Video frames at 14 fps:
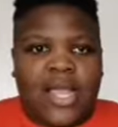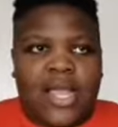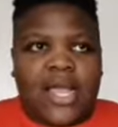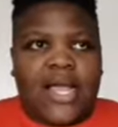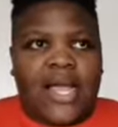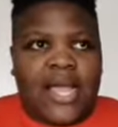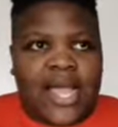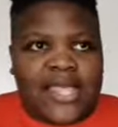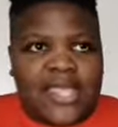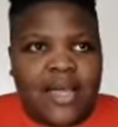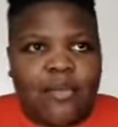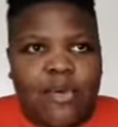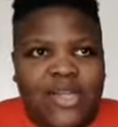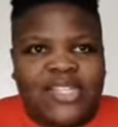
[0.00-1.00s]
I
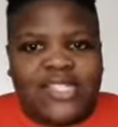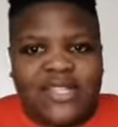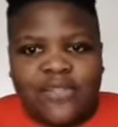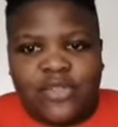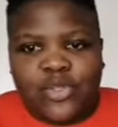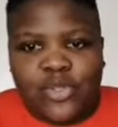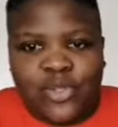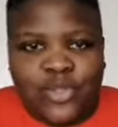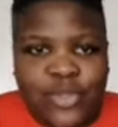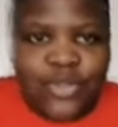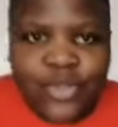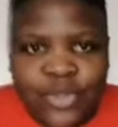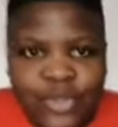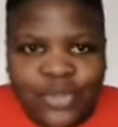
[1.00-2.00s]
think I'm 172.
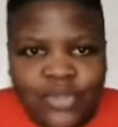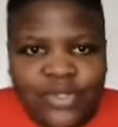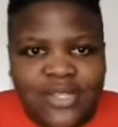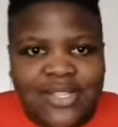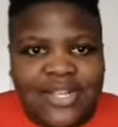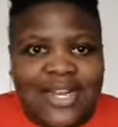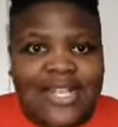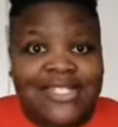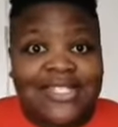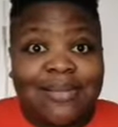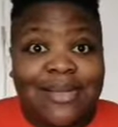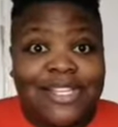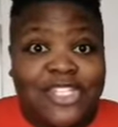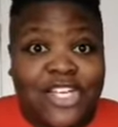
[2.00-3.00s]
The last
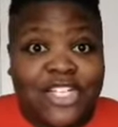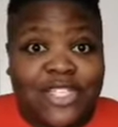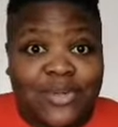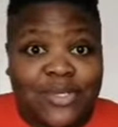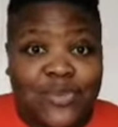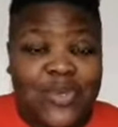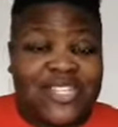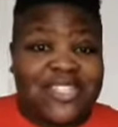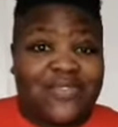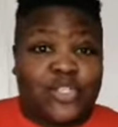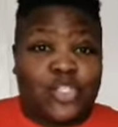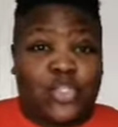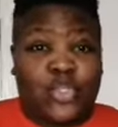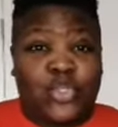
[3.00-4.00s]
time I checked, I was
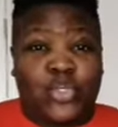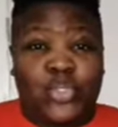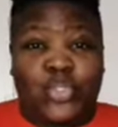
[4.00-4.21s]
172.